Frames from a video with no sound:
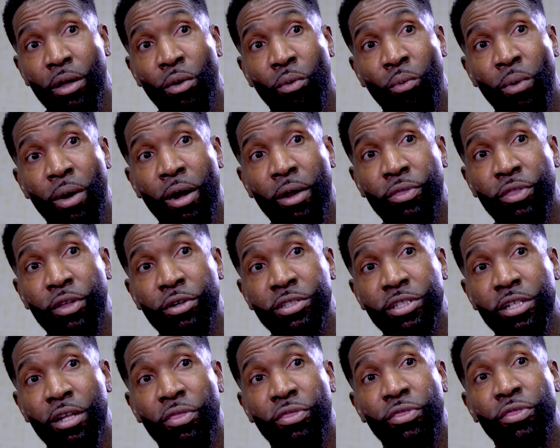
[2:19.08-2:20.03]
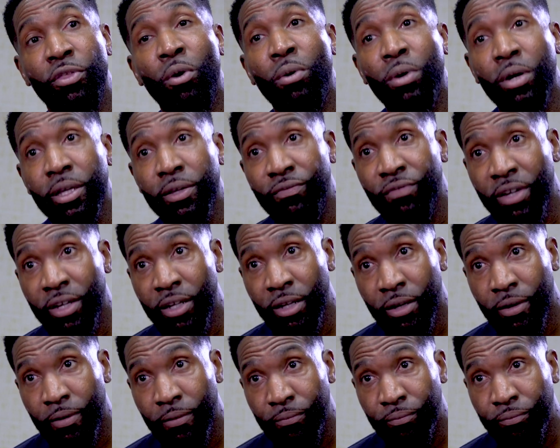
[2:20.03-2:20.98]
where there's an authority
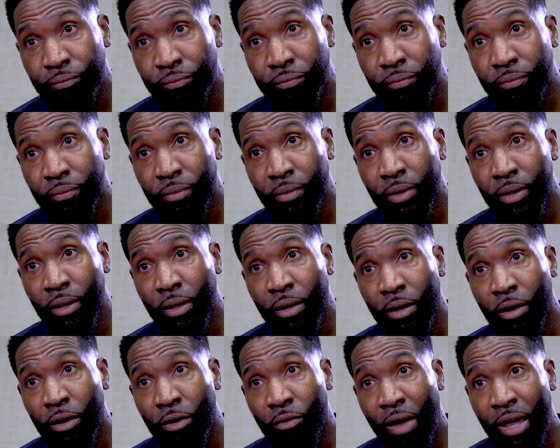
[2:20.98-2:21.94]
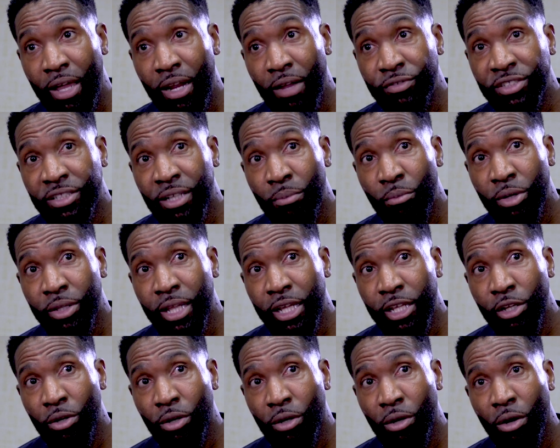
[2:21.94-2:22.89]
figure, right, of someone
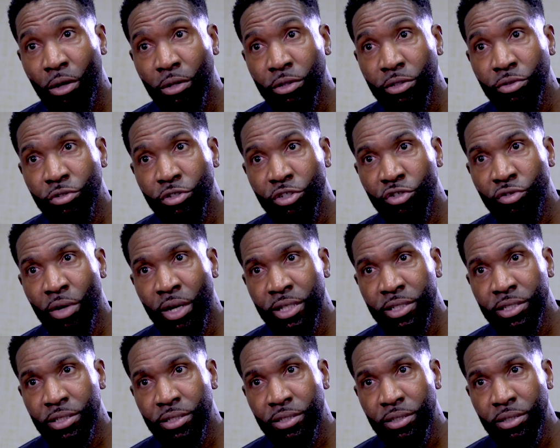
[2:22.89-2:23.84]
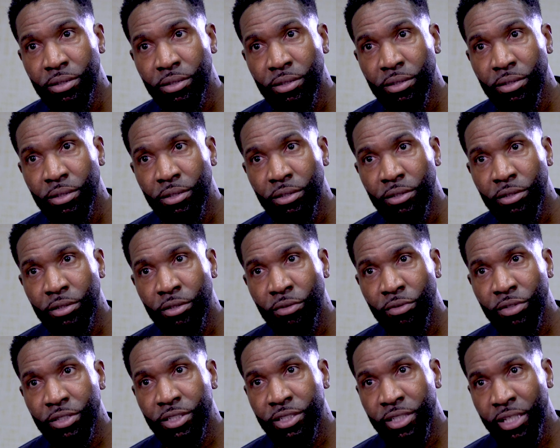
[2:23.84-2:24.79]
that you're called to trust, to
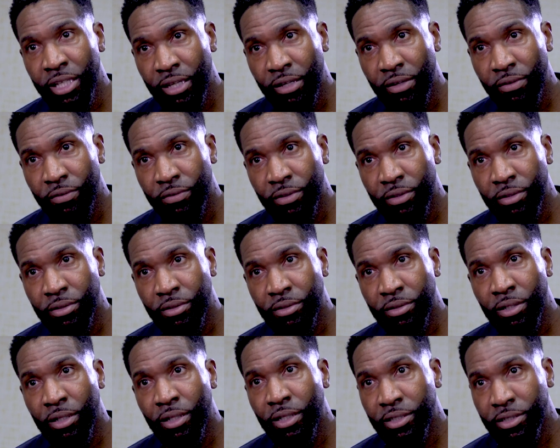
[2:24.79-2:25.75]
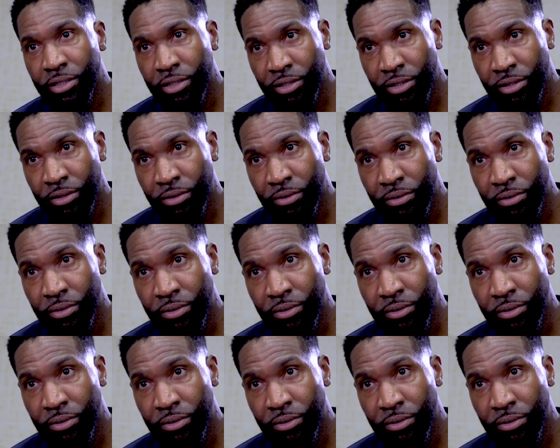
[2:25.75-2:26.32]
receive, to listen to.